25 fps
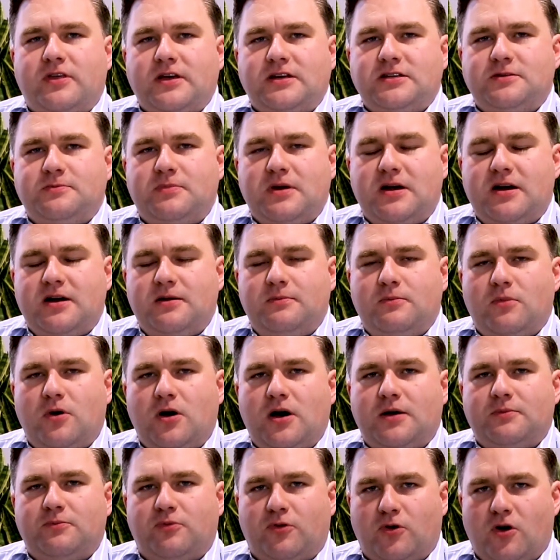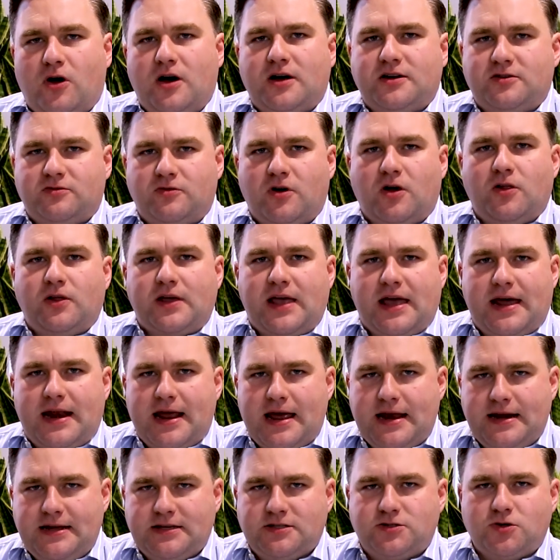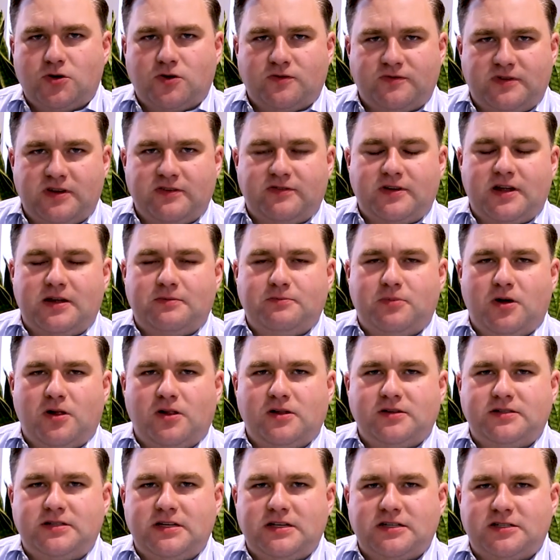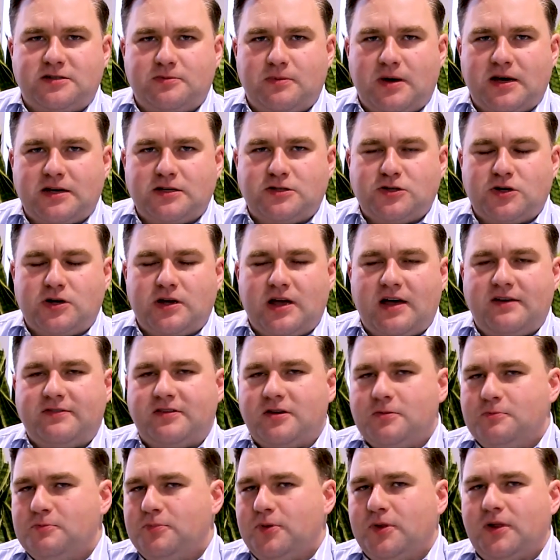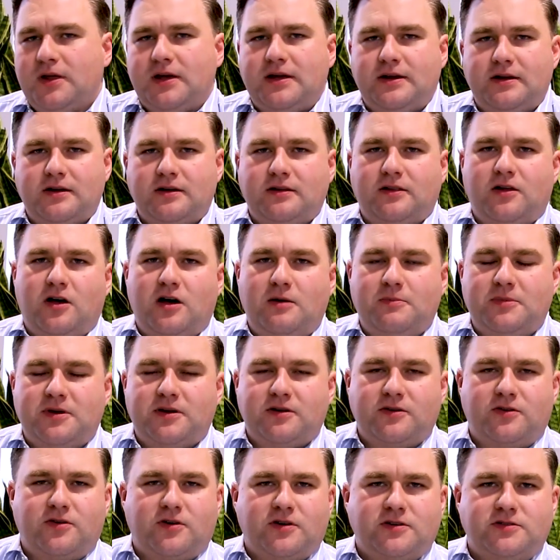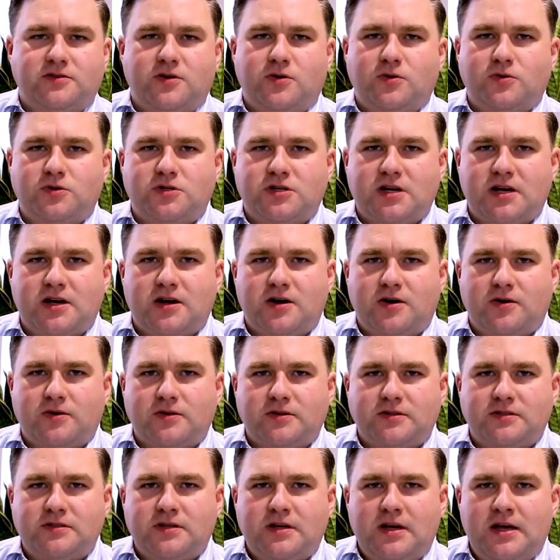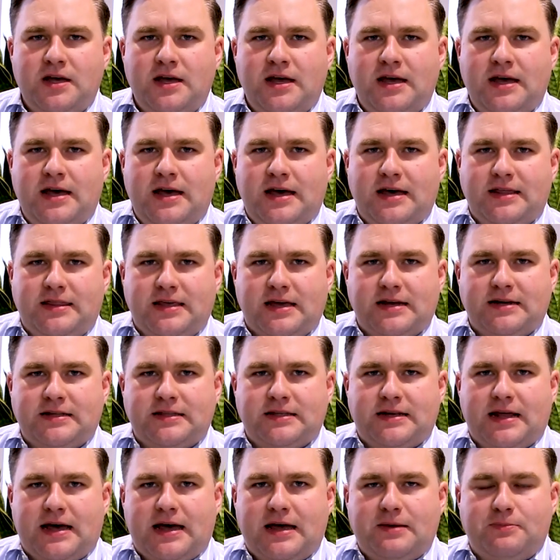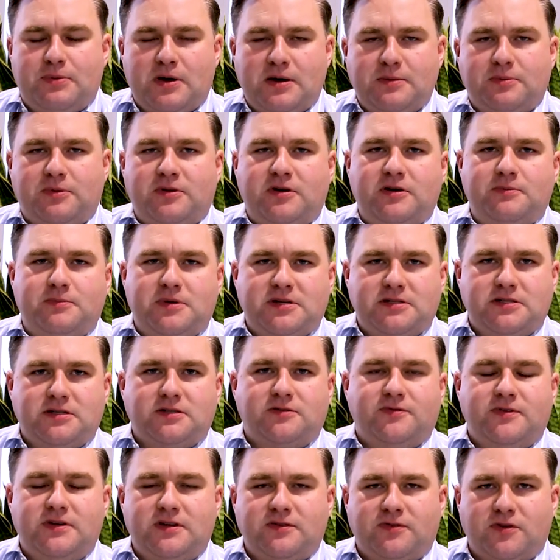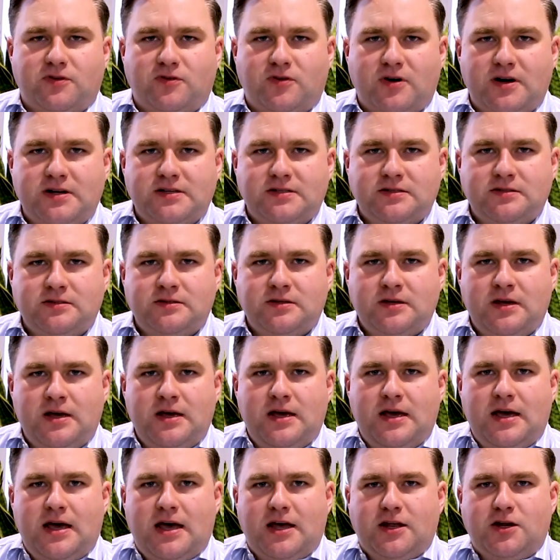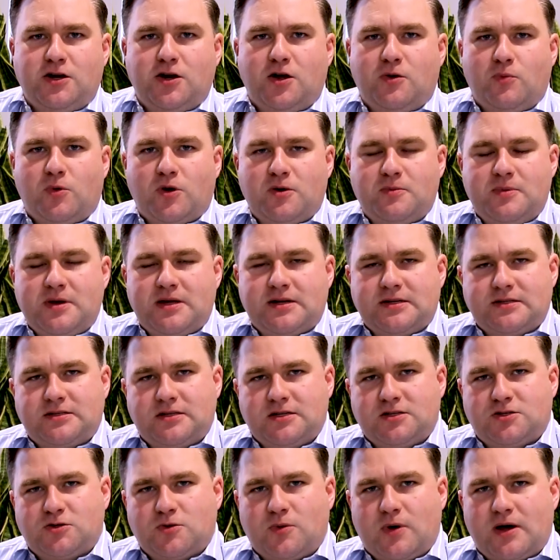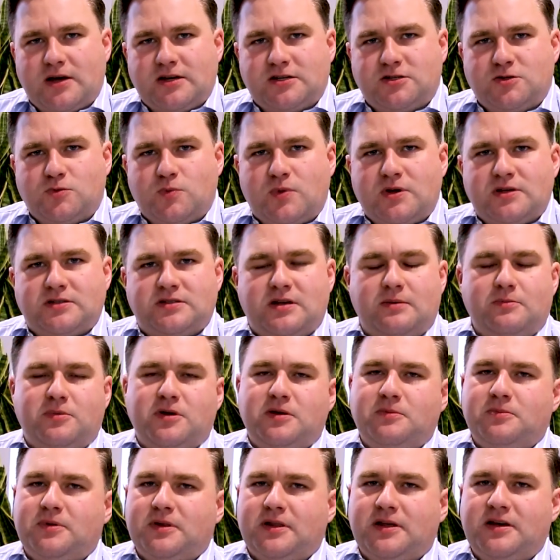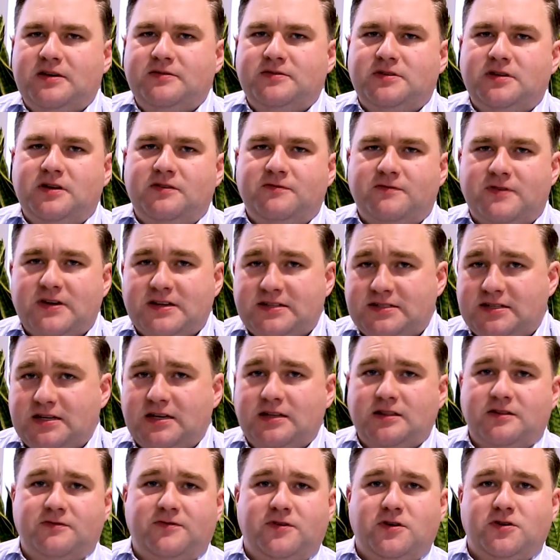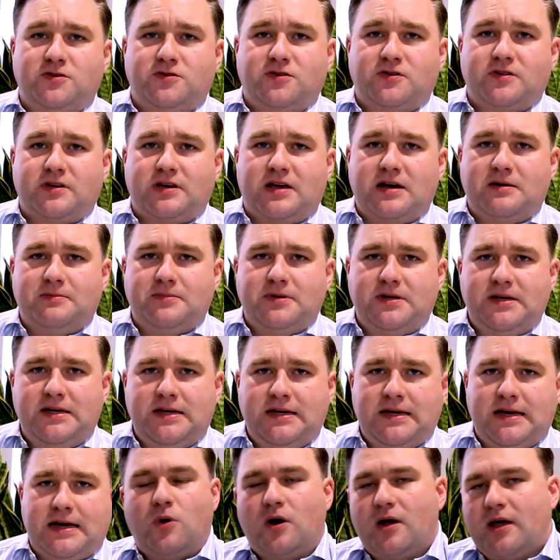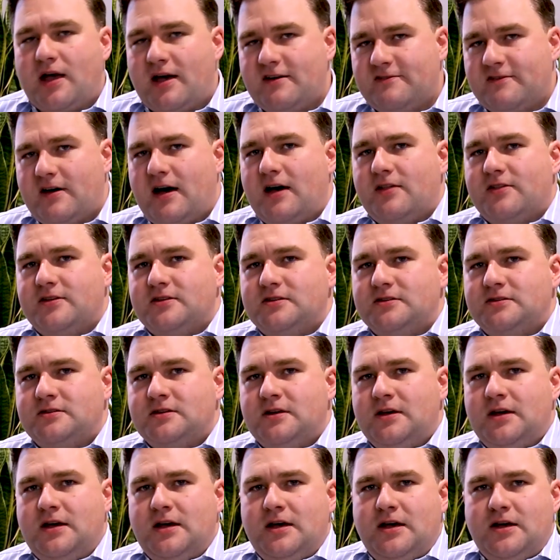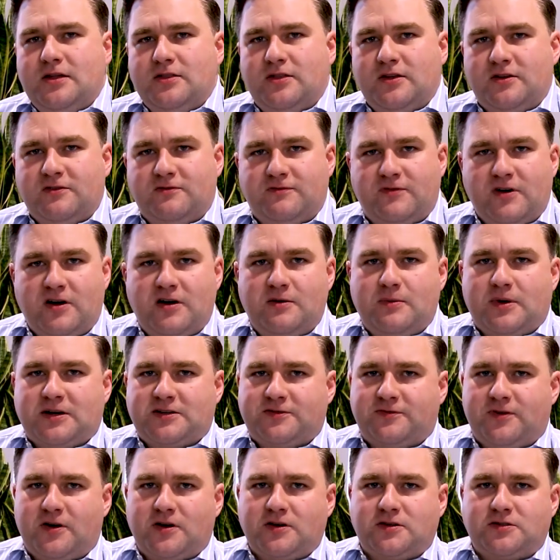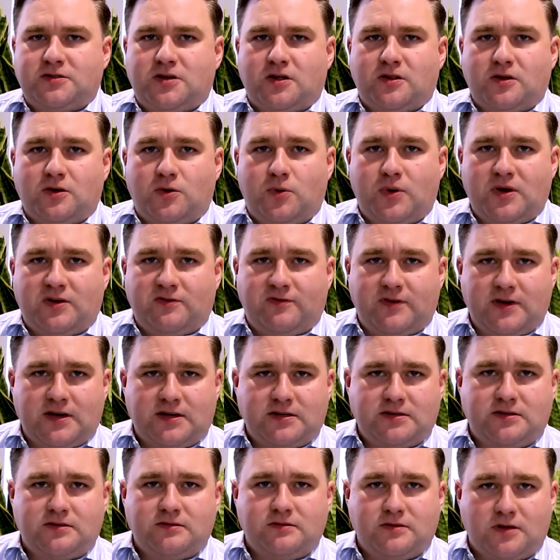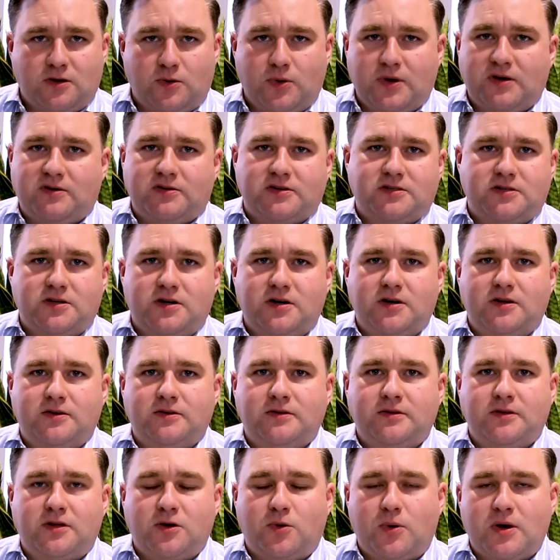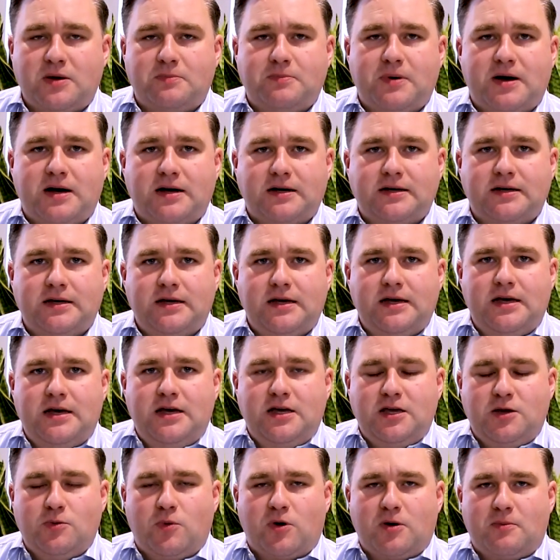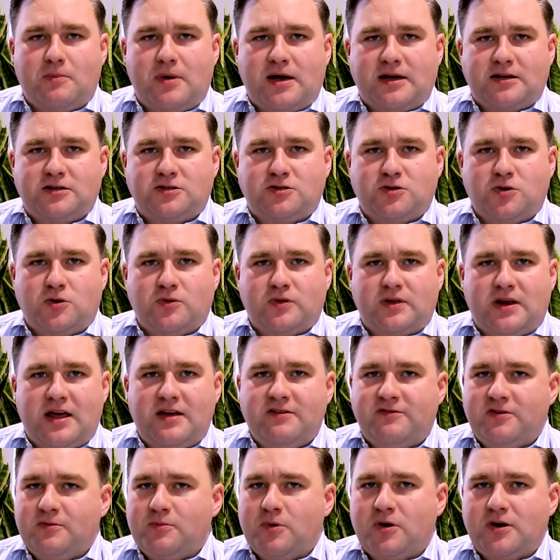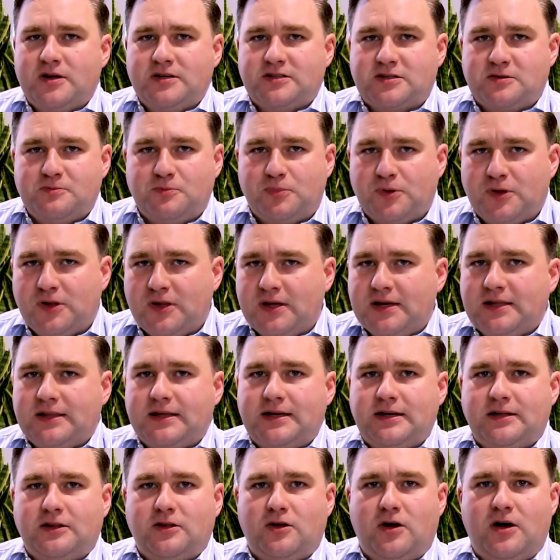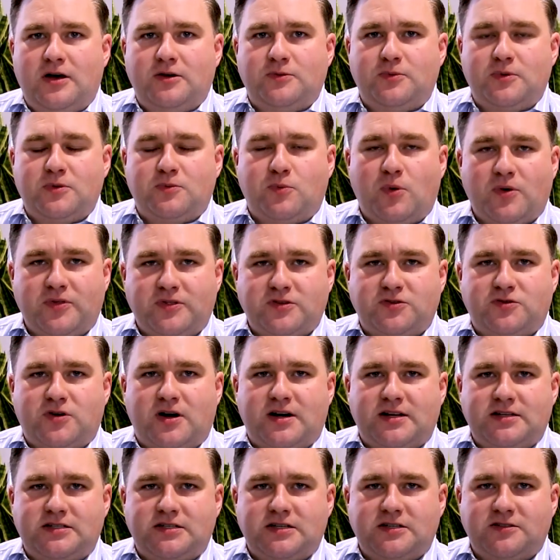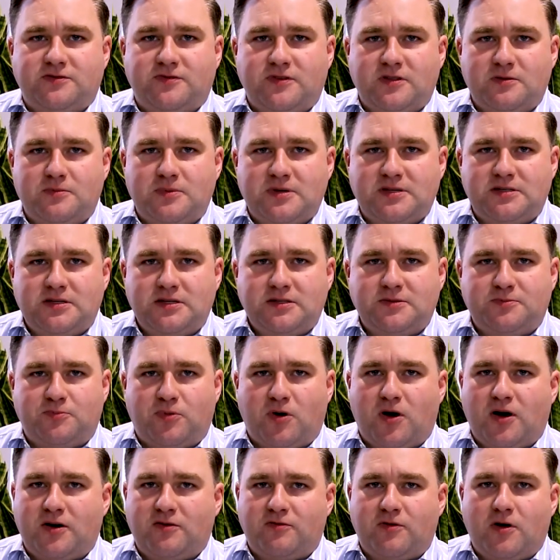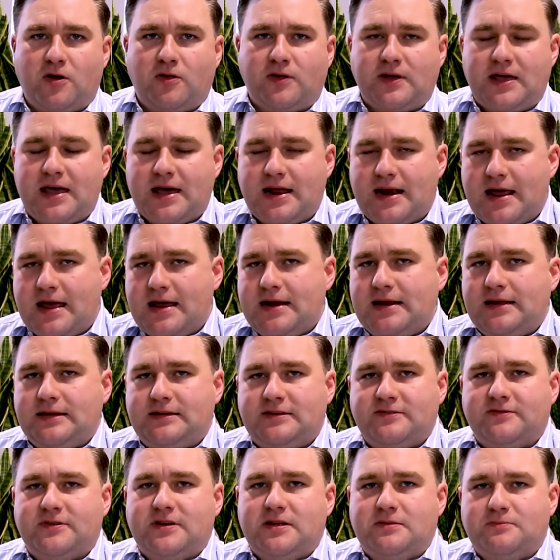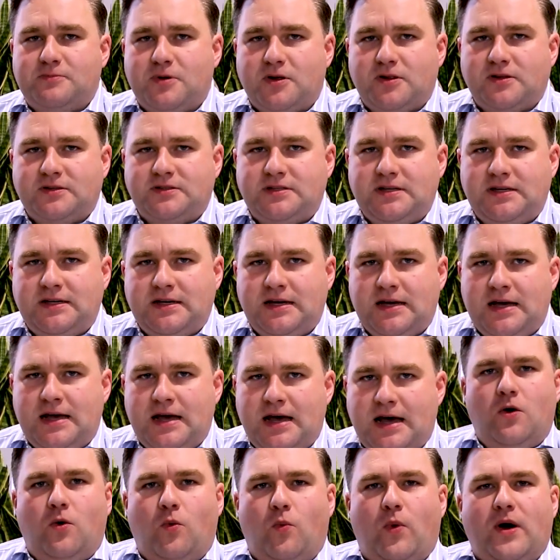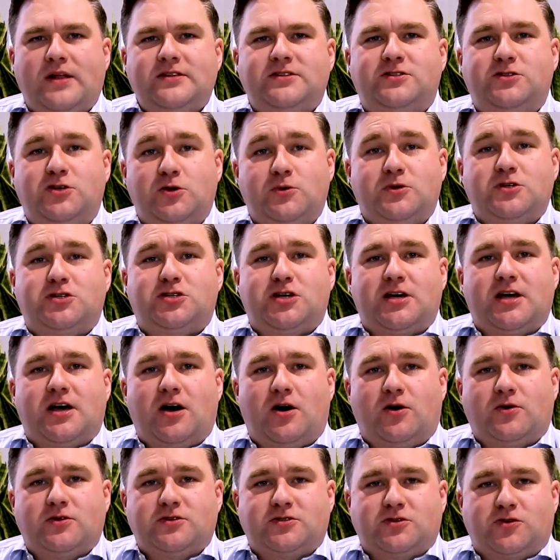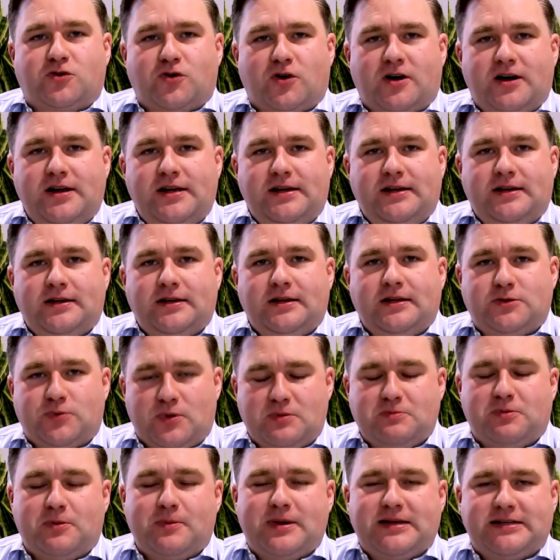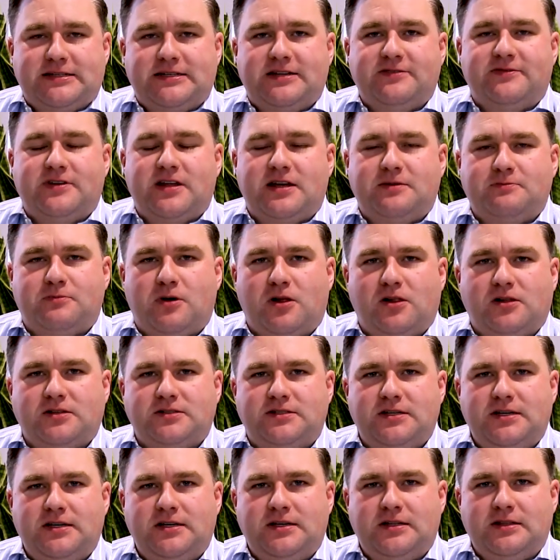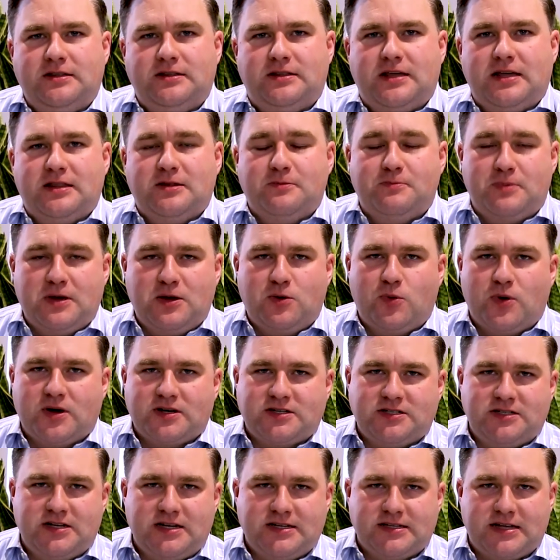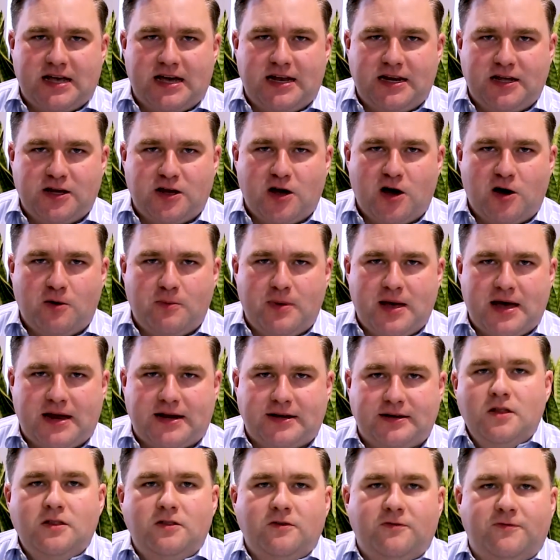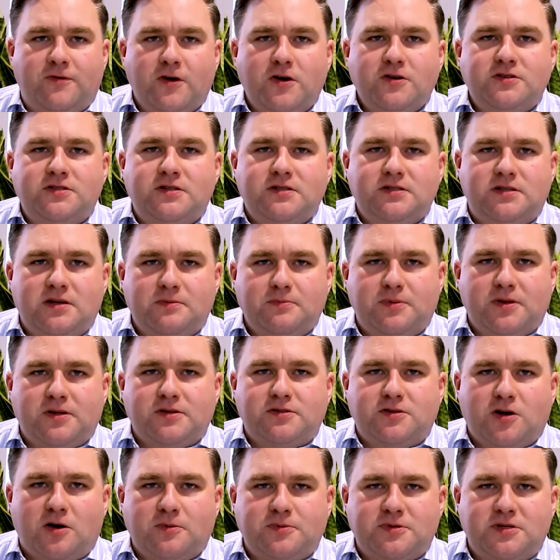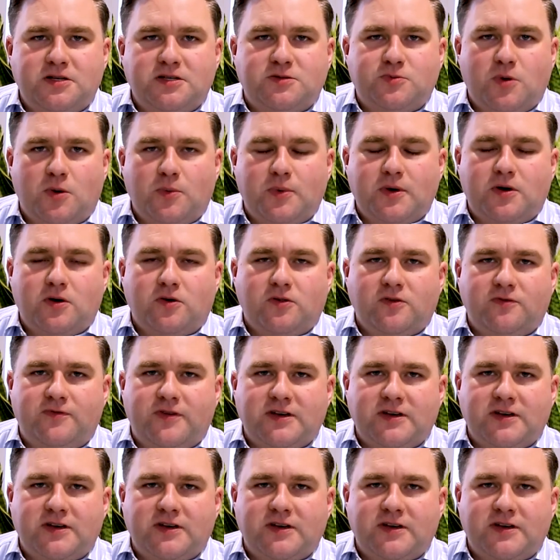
thing to bear in mind prior to rolling out any sort of dividend policy is to make sure you have complete alignment across all shareholders. At the end of the day, people are in business for different reasons, and you don't want to be in a situation where somebody believes in investing in the future of the company while you have others that are very much focused on the quick fix, the quick return, the quick buck. You want to make sure that everybody is completely aligned with what the strategy is for the business prior to rolling out any dividend policy. Once you as shareholders agree to implement a dividend policy, then the big question is, how do you go about it? The first and simplest option is what we call the